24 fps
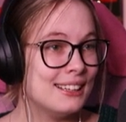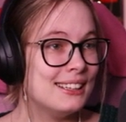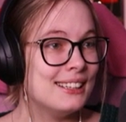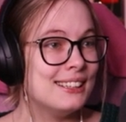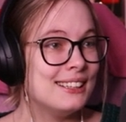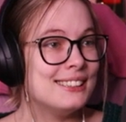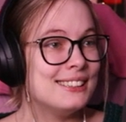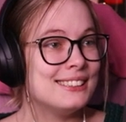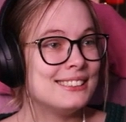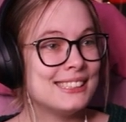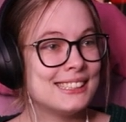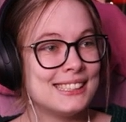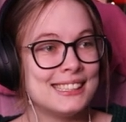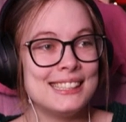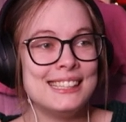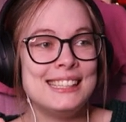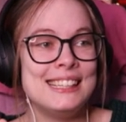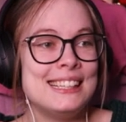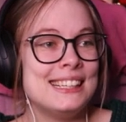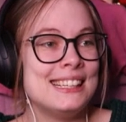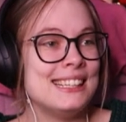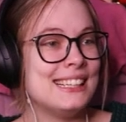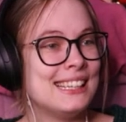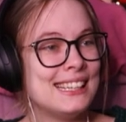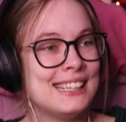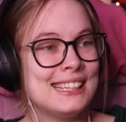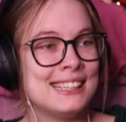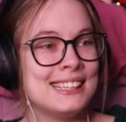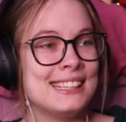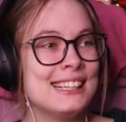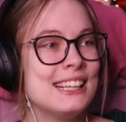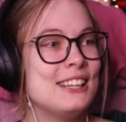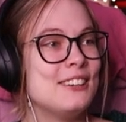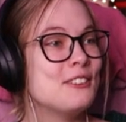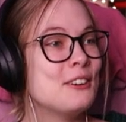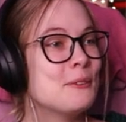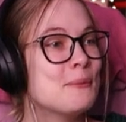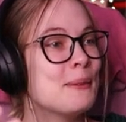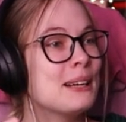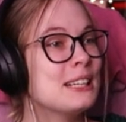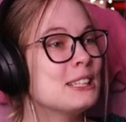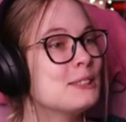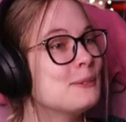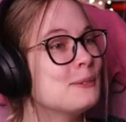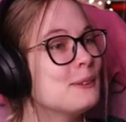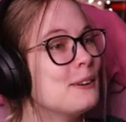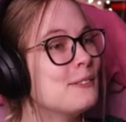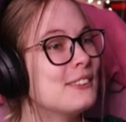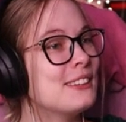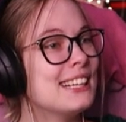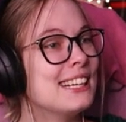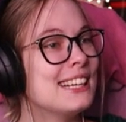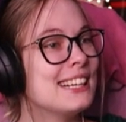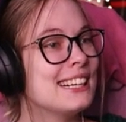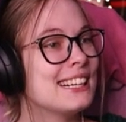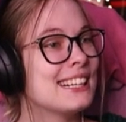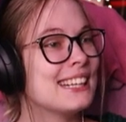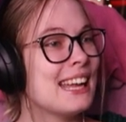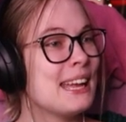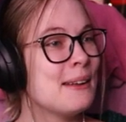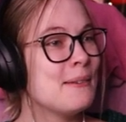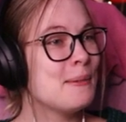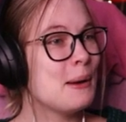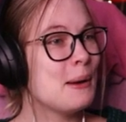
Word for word: Ding-a-ding-a-ding! It reminds me of the little game map!